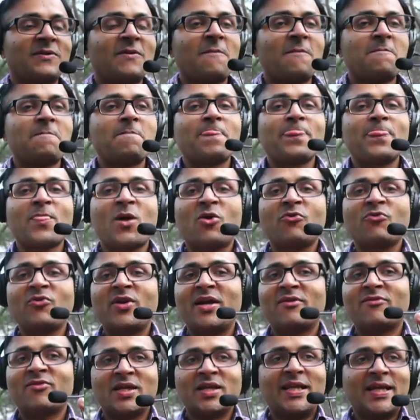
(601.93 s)
Now we have
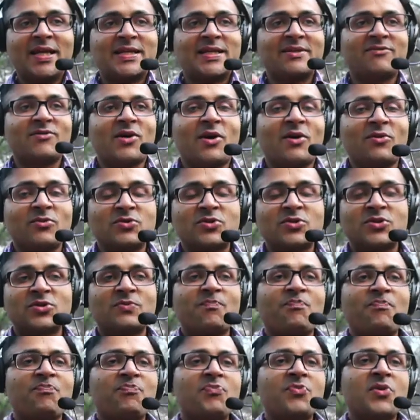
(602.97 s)
collective nouns.
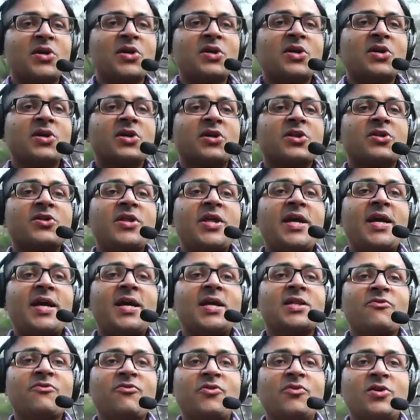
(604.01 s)
They are the
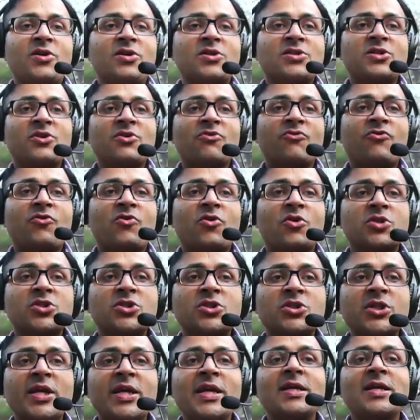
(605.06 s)
words for
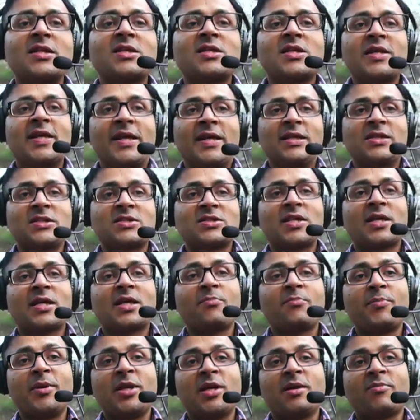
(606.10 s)
single things that are
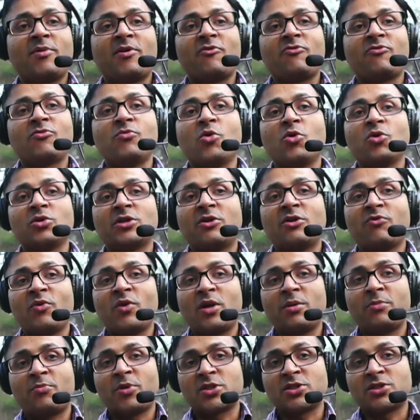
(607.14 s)
made up of more than one
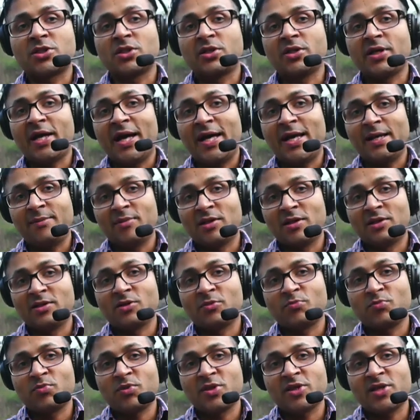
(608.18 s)
person, animal,
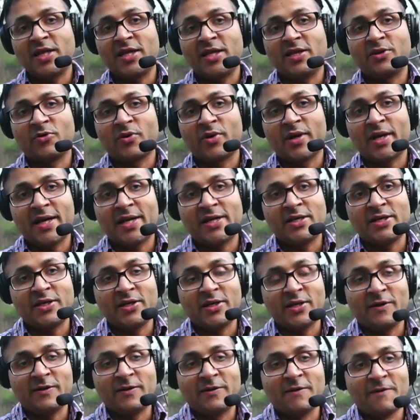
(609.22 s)
thing, or an idea.
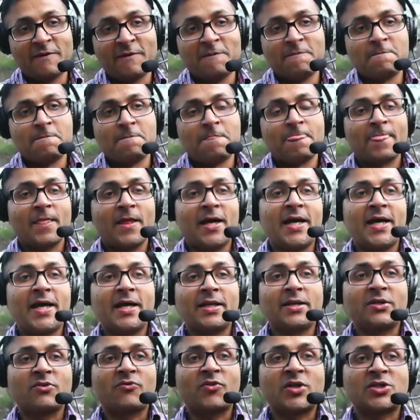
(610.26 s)
And
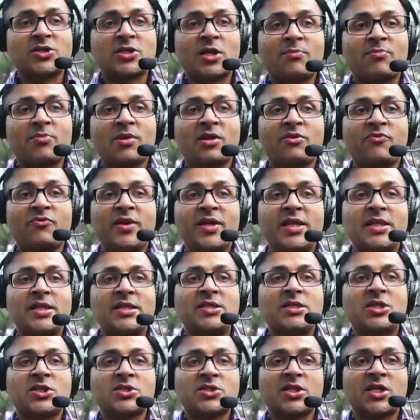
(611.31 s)
for example, we
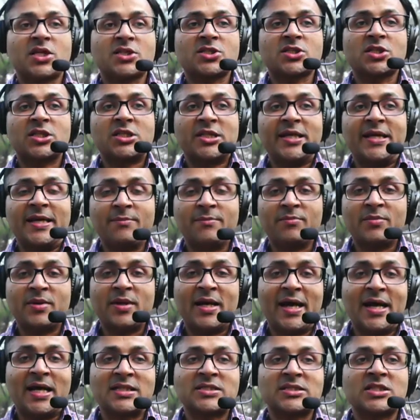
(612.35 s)
discuss a team
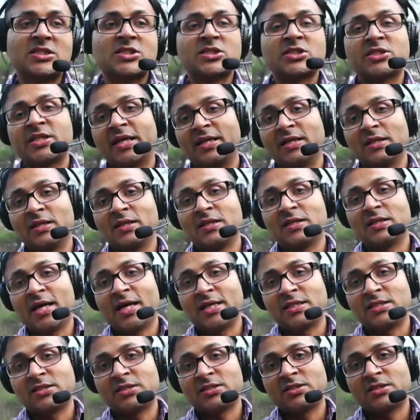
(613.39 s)
as a single
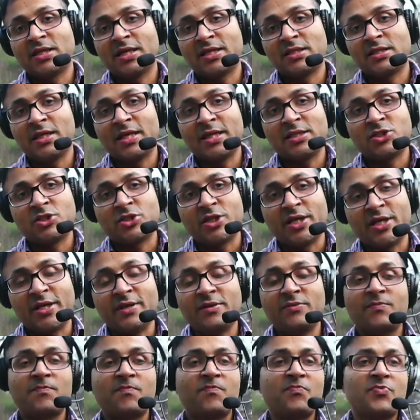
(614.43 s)
entity.
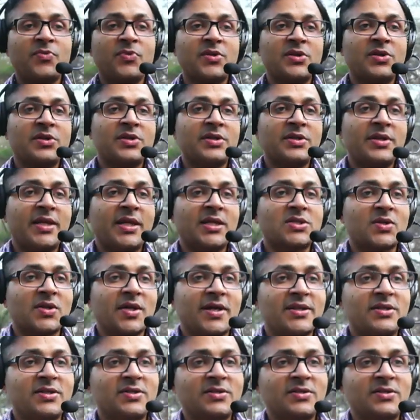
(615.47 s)
Next slide.